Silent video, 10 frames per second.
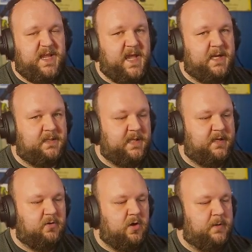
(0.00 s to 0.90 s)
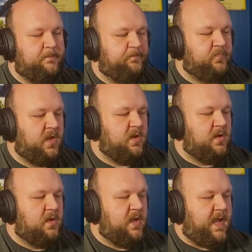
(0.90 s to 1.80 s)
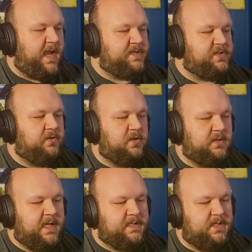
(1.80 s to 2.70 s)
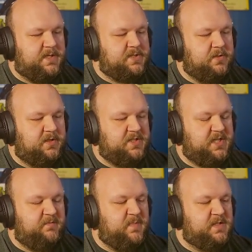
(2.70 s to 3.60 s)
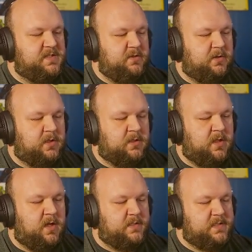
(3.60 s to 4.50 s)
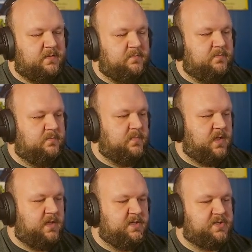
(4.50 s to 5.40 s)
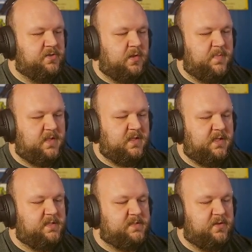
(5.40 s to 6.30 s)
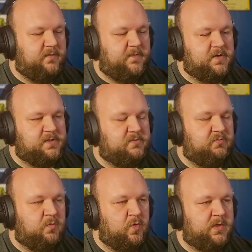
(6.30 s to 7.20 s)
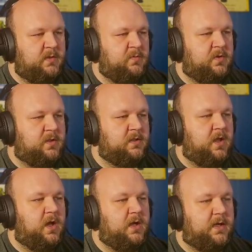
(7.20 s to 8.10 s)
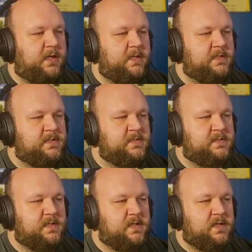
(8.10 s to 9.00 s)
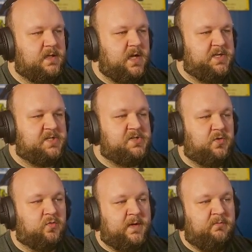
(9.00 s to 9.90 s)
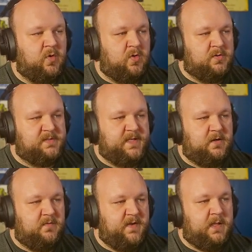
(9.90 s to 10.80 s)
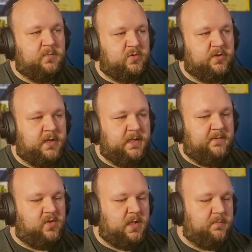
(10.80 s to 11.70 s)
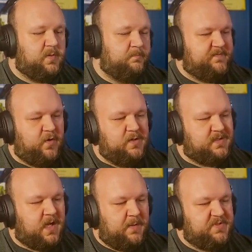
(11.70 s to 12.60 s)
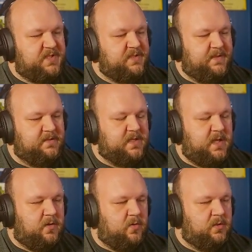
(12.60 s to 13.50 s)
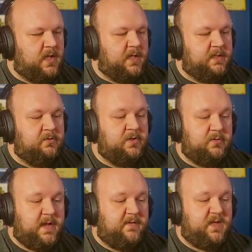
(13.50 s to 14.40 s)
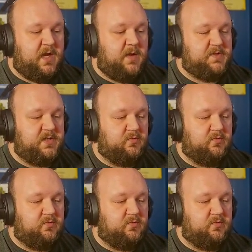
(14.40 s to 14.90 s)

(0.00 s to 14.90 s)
added later on. as you collect additional achievements, you'll unlock some additional abilities. So the first reward that we'll unlock is additional rerolls that are available during level up. As far as options, there's not a whole lot. You do have the option to